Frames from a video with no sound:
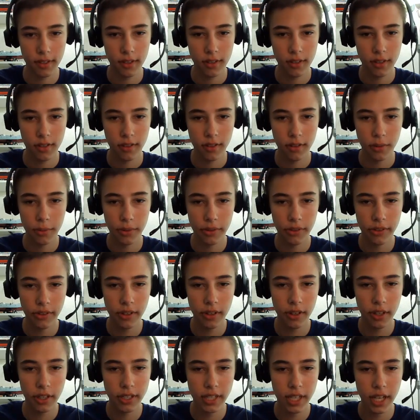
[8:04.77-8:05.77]
So he's still
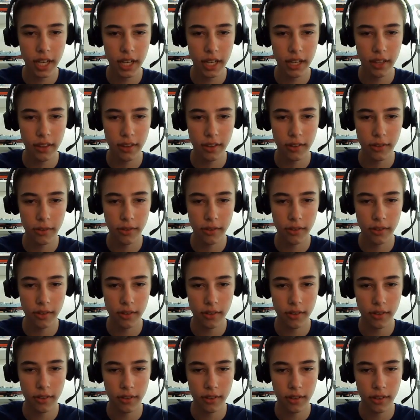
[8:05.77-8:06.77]
attacking this
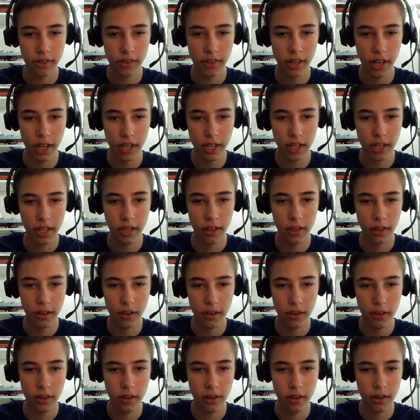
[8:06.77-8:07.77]
guy
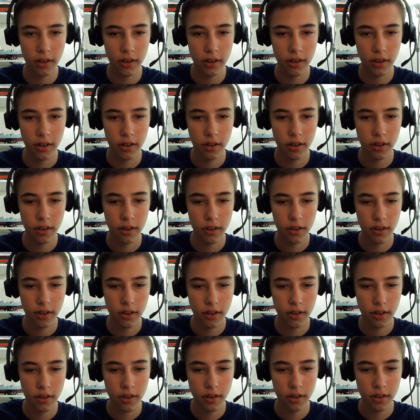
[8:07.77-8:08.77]
here.
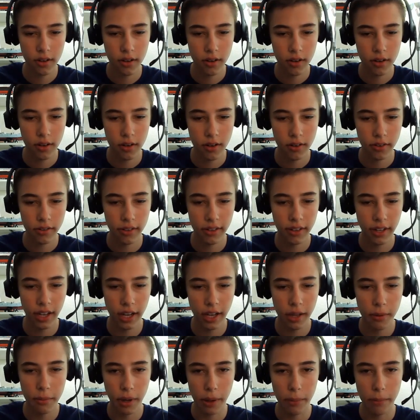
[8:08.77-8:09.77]
He's
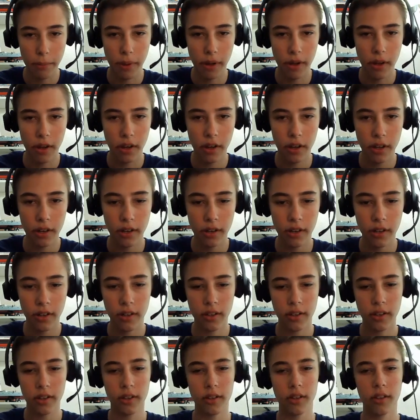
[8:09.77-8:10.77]
attacking my pawn,
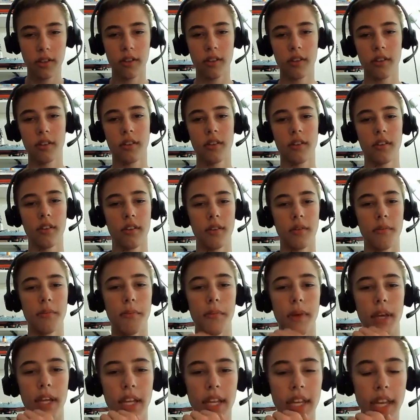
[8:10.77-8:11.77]

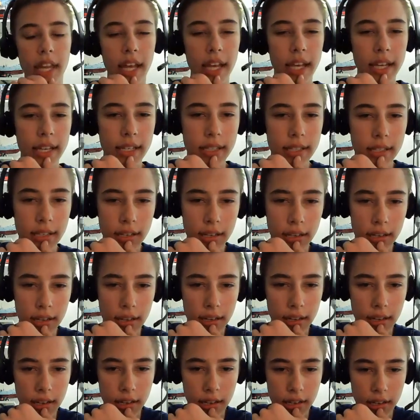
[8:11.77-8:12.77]
my knight.
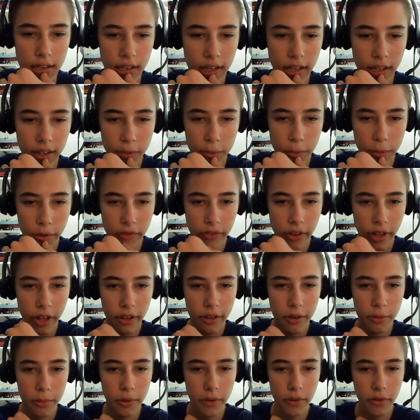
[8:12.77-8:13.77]
Knight's more
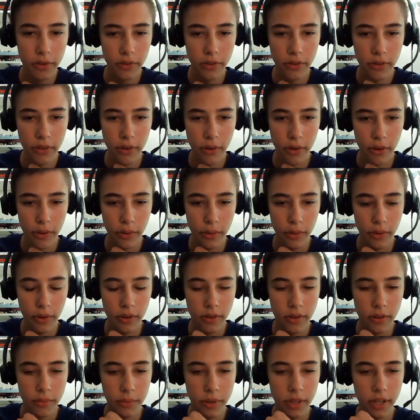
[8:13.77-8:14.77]
valuable, so
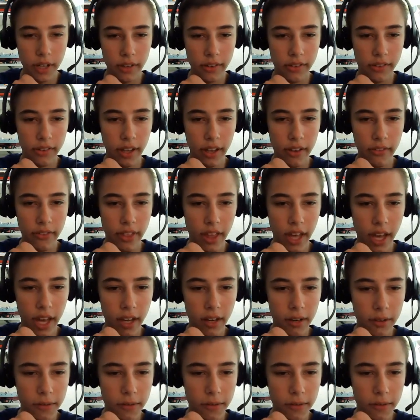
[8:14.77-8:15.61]
I'm going to save that.